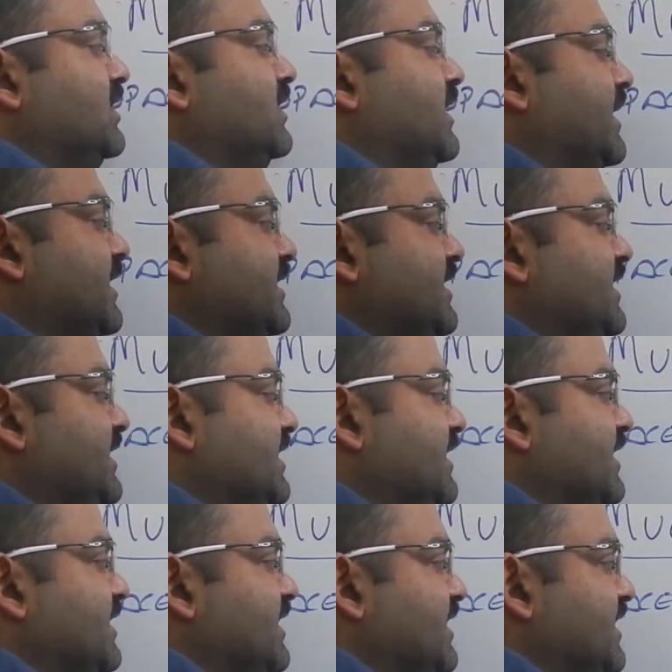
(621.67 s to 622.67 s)
And D
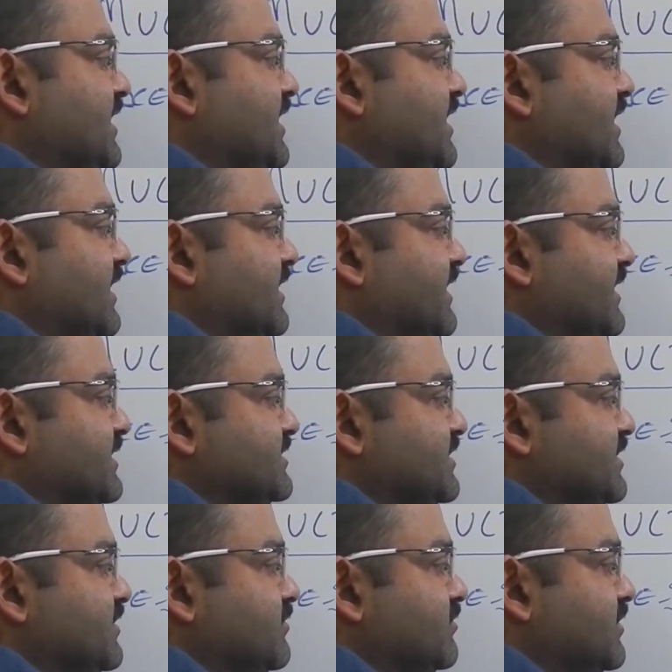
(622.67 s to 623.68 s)
and E are
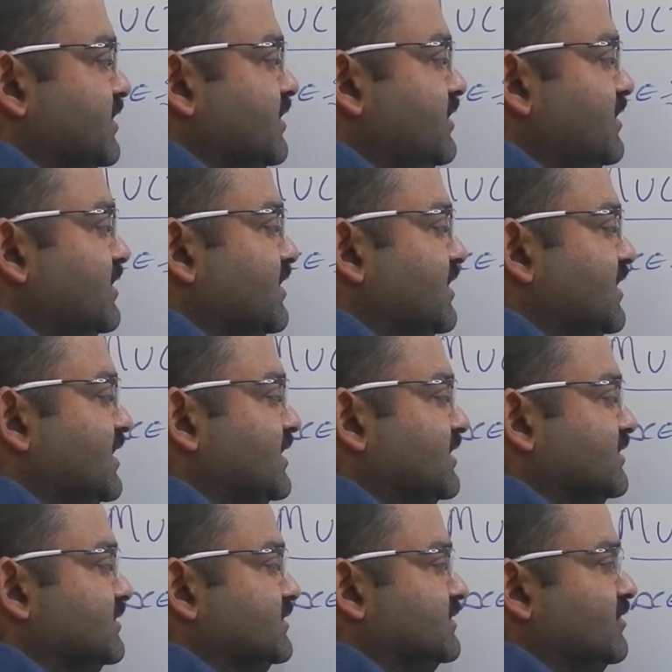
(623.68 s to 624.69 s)
executing
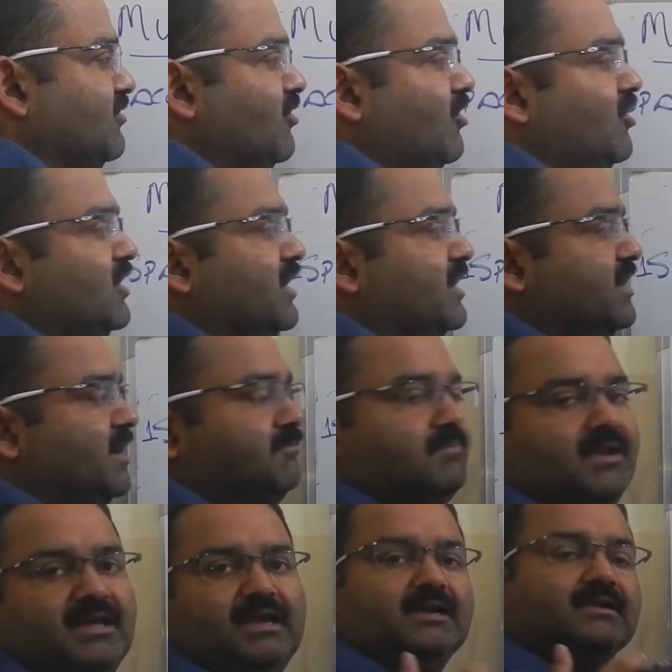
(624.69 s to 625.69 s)
here. All are
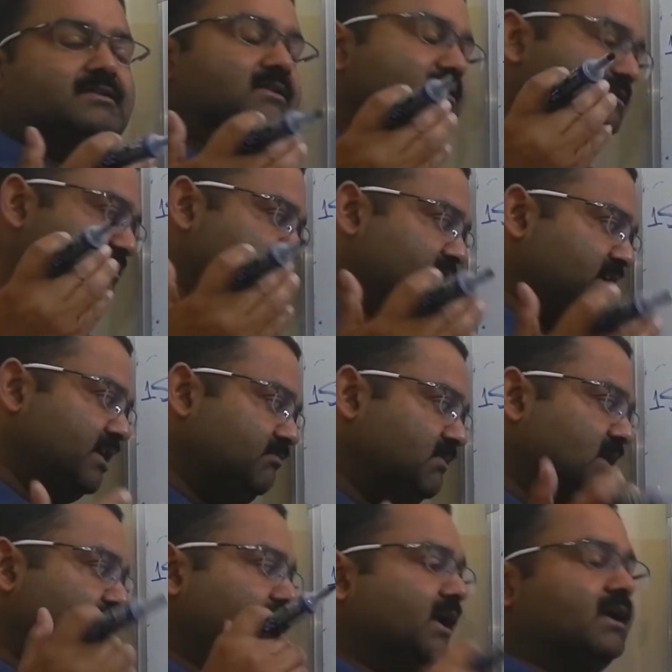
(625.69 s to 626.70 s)
happening at the same
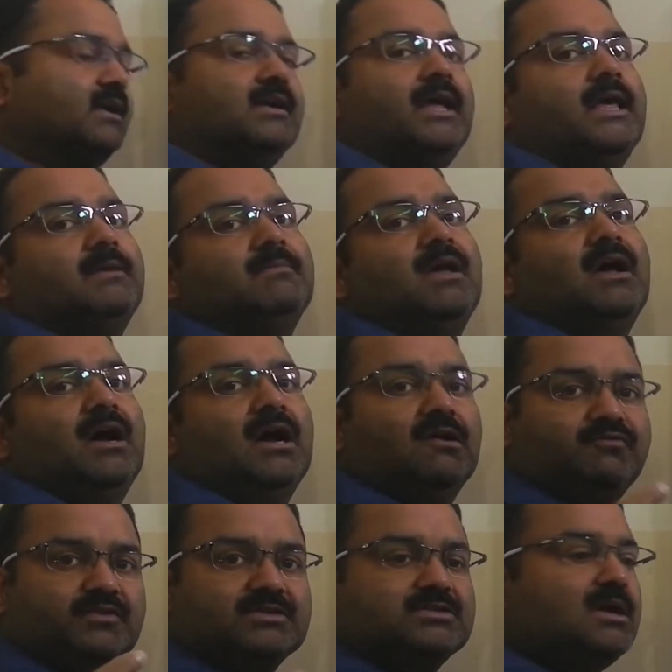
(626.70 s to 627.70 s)
time.
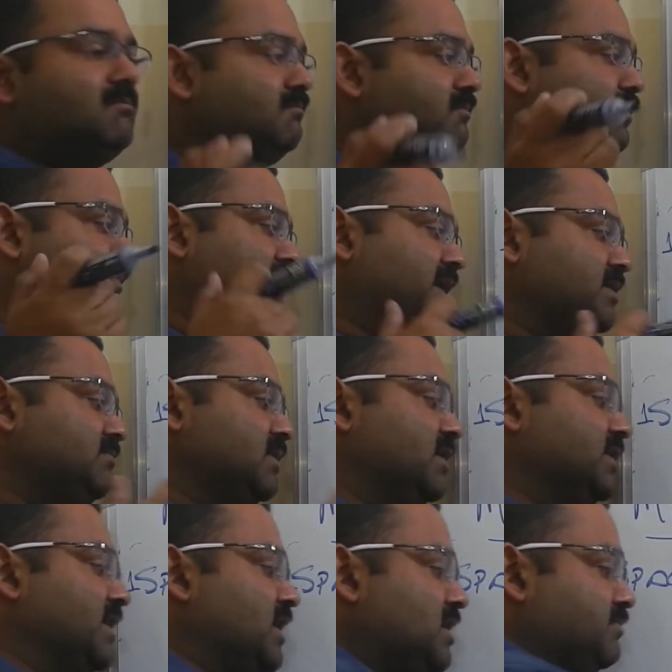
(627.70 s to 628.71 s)
After some time,
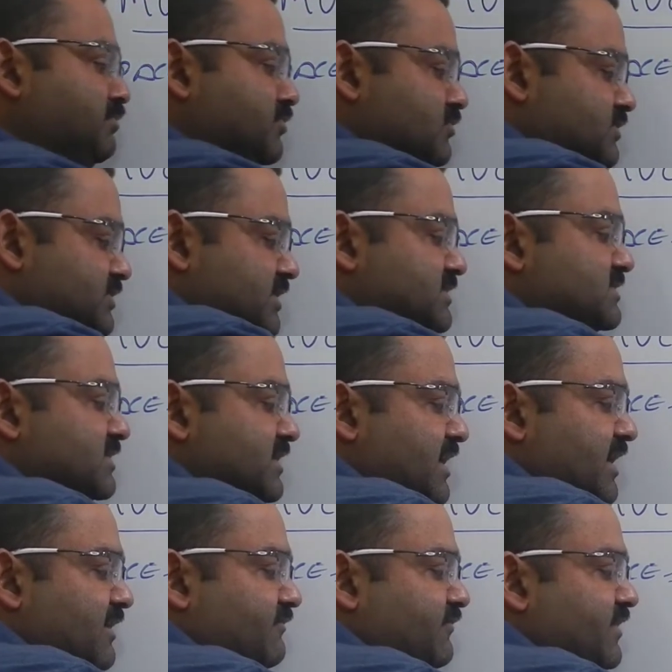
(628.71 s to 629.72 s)
again processor
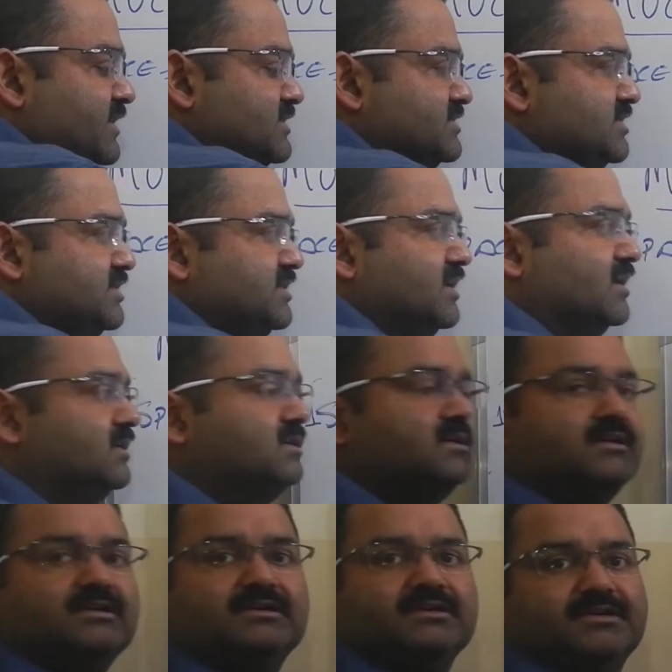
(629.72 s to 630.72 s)
F and G
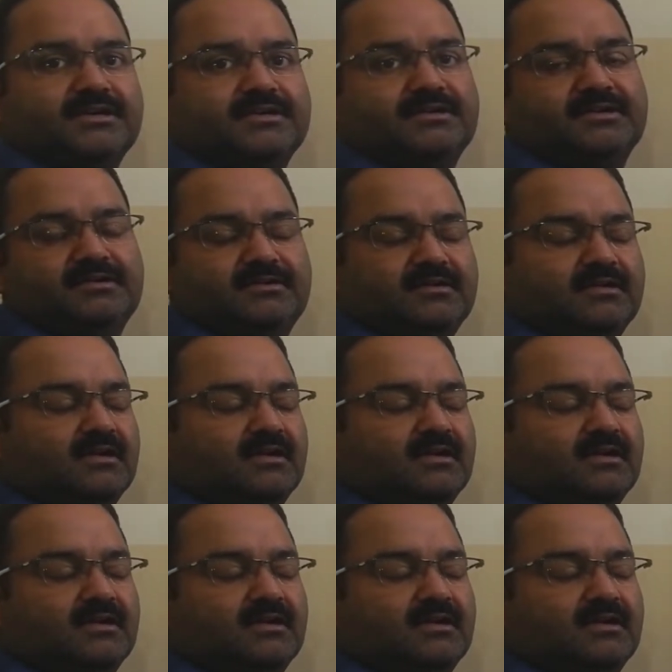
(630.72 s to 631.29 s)
are created.